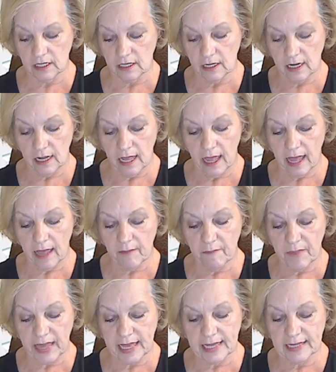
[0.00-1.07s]
So the
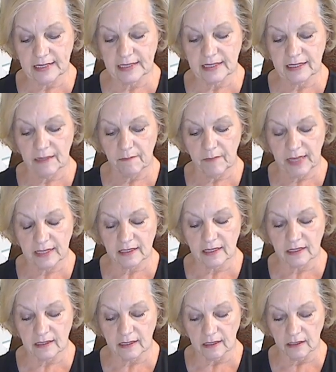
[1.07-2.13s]
less hydrogen,
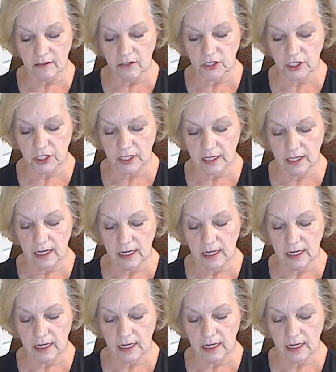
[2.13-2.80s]
the